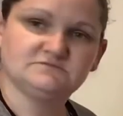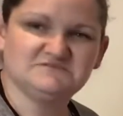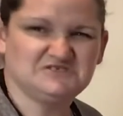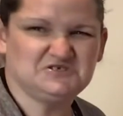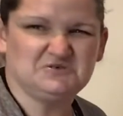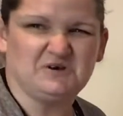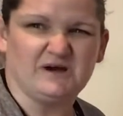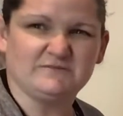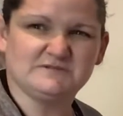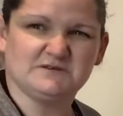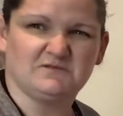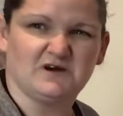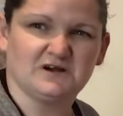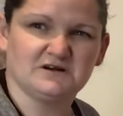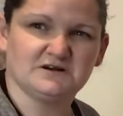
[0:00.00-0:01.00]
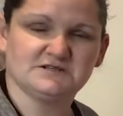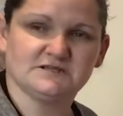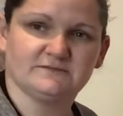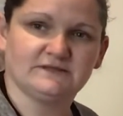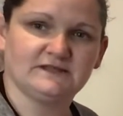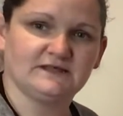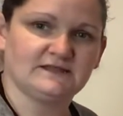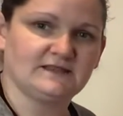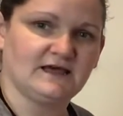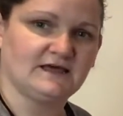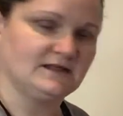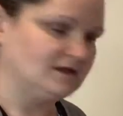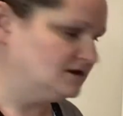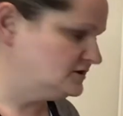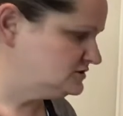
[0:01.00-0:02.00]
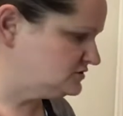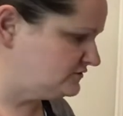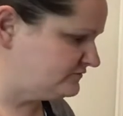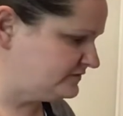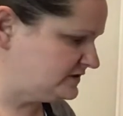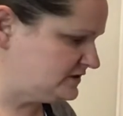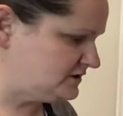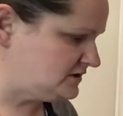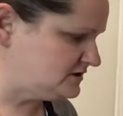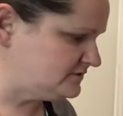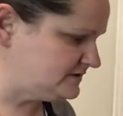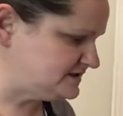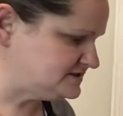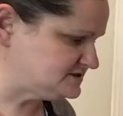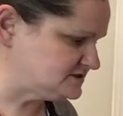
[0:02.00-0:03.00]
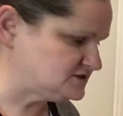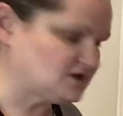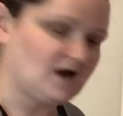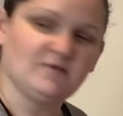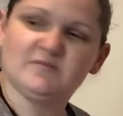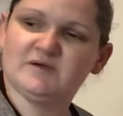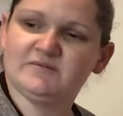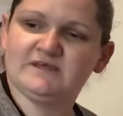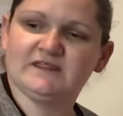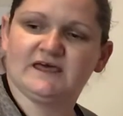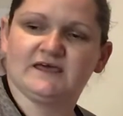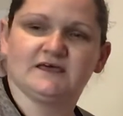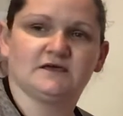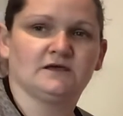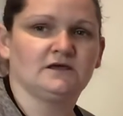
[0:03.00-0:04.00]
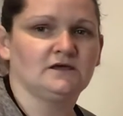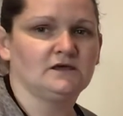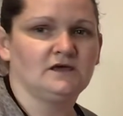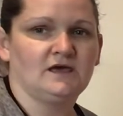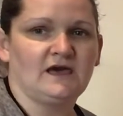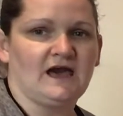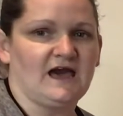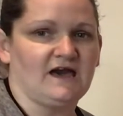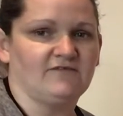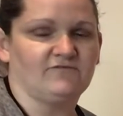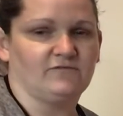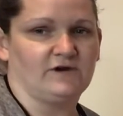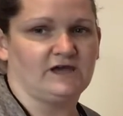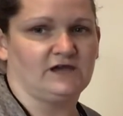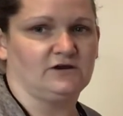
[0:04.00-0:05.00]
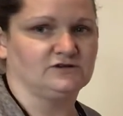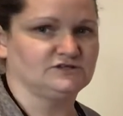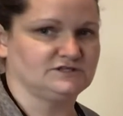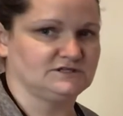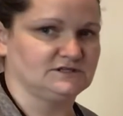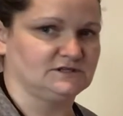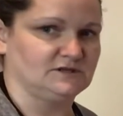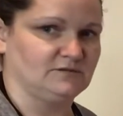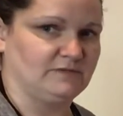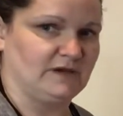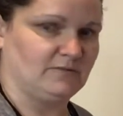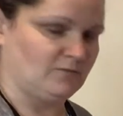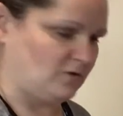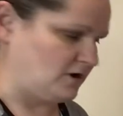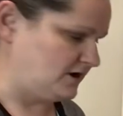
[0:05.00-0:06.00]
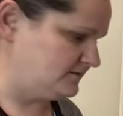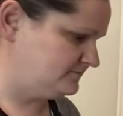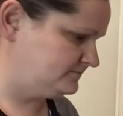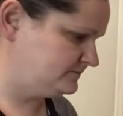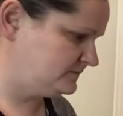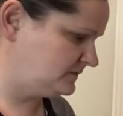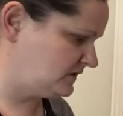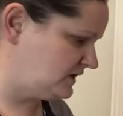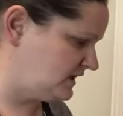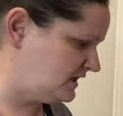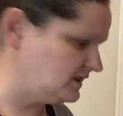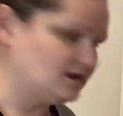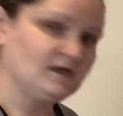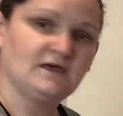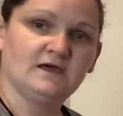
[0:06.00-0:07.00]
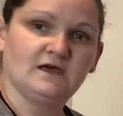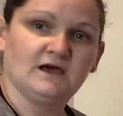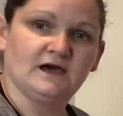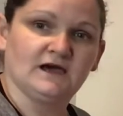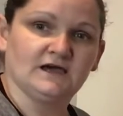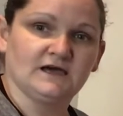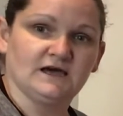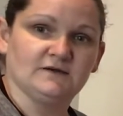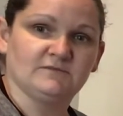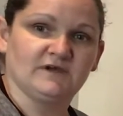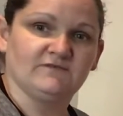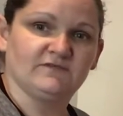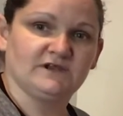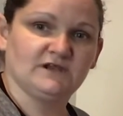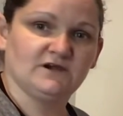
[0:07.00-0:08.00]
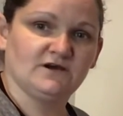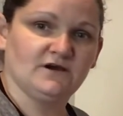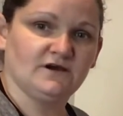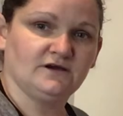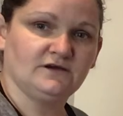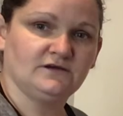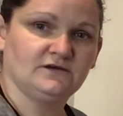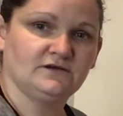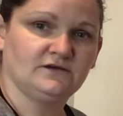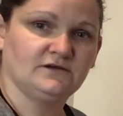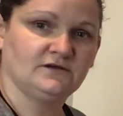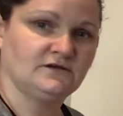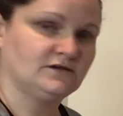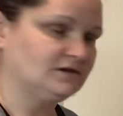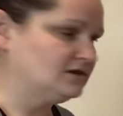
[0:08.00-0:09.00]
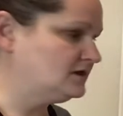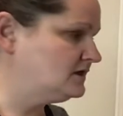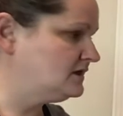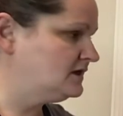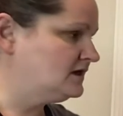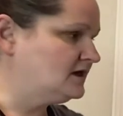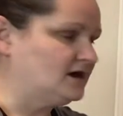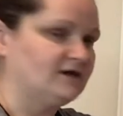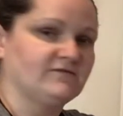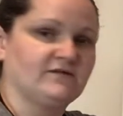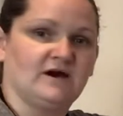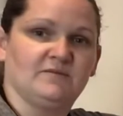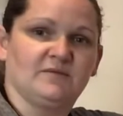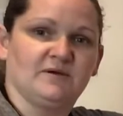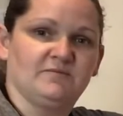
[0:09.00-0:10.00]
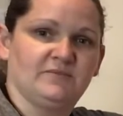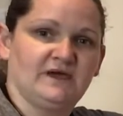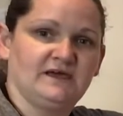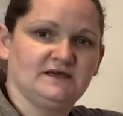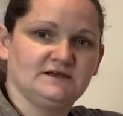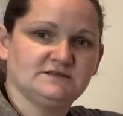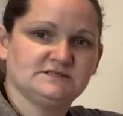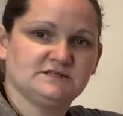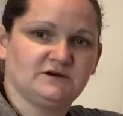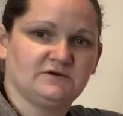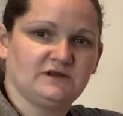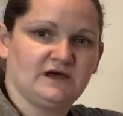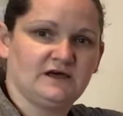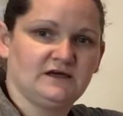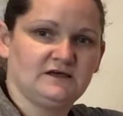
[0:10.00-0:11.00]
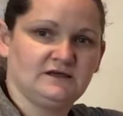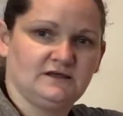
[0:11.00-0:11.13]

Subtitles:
2 cups of water or something like that. Don't fill it all the way to the top, maybe like halfway or just a little bit more, okay? I got my vinegar, I've got my baking soda,